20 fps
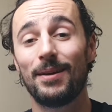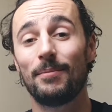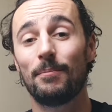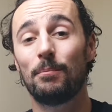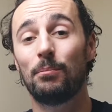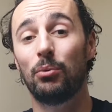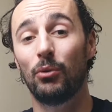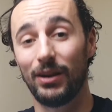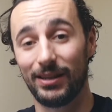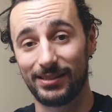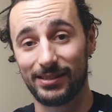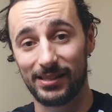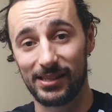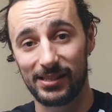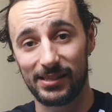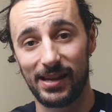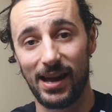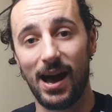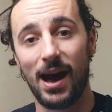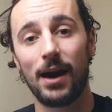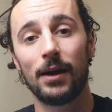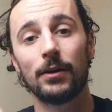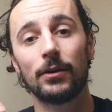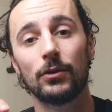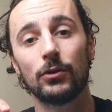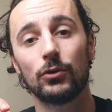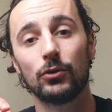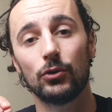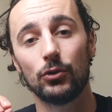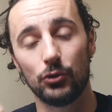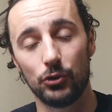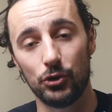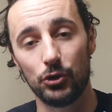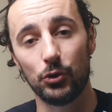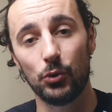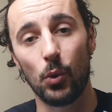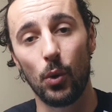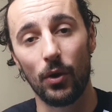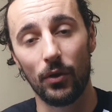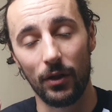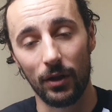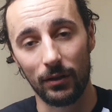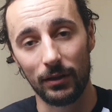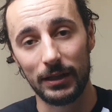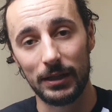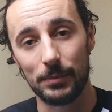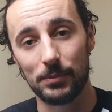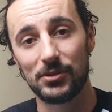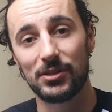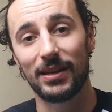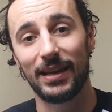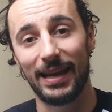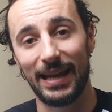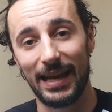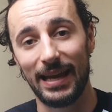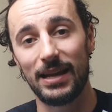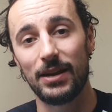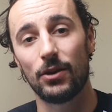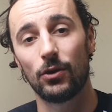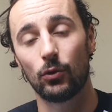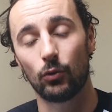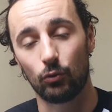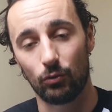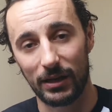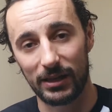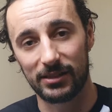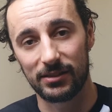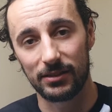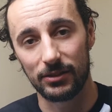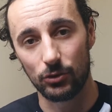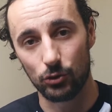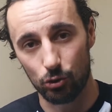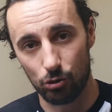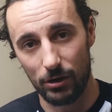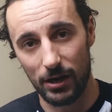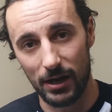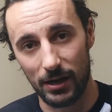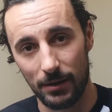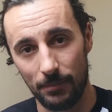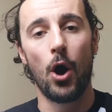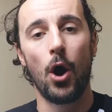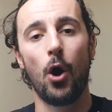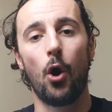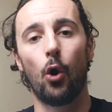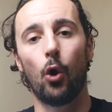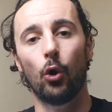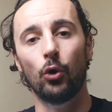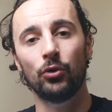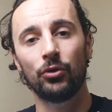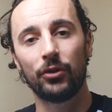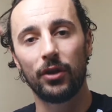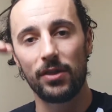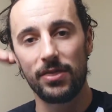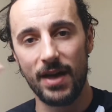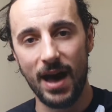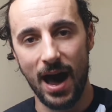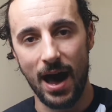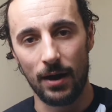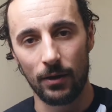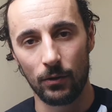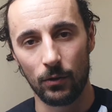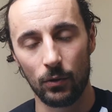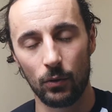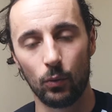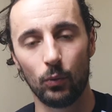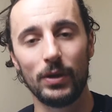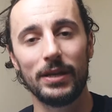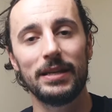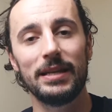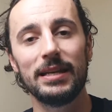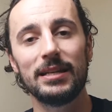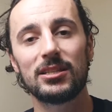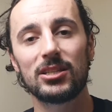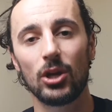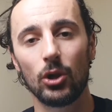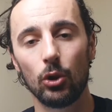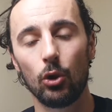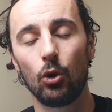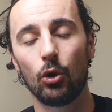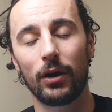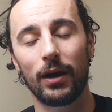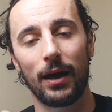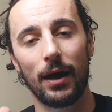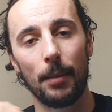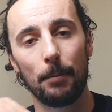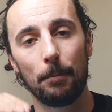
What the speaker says: place to start, do the leaps in wrestling training. Under that, we need to look at